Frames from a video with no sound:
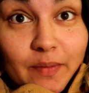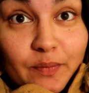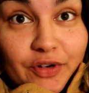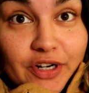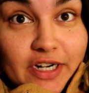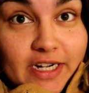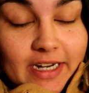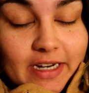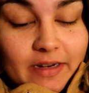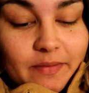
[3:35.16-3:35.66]
I'm
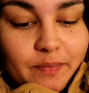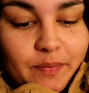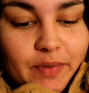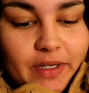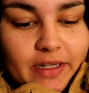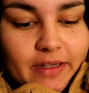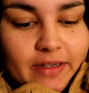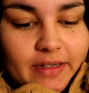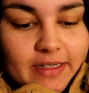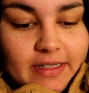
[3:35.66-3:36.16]
reading
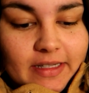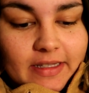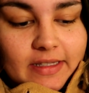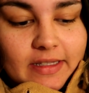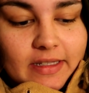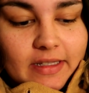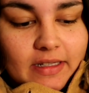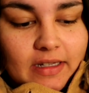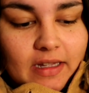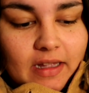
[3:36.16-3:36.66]
because
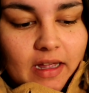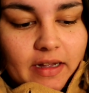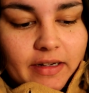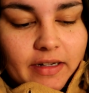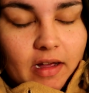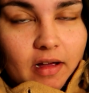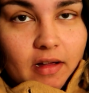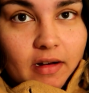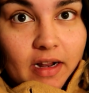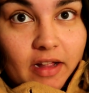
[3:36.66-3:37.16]
I
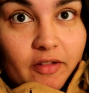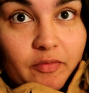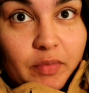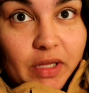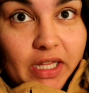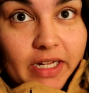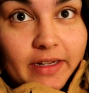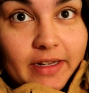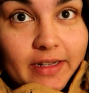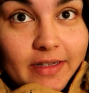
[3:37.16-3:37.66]
can't have
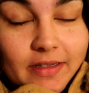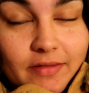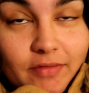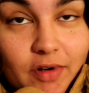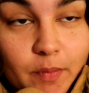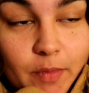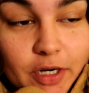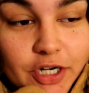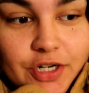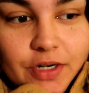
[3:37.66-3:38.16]
blankets
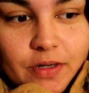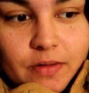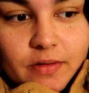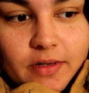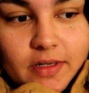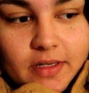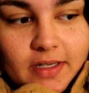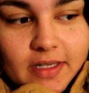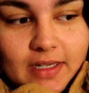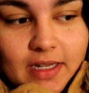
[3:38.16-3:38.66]
around my
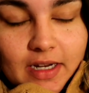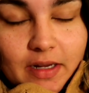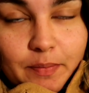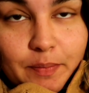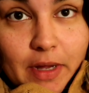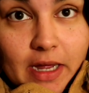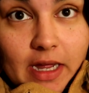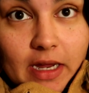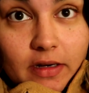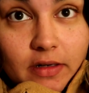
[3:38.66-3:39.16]
shoulders because I need
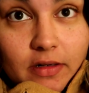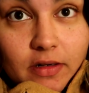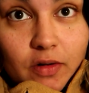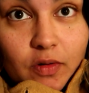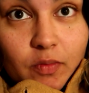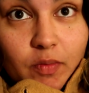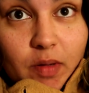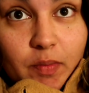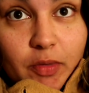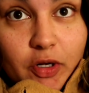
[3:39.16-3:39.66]
my hand to hold my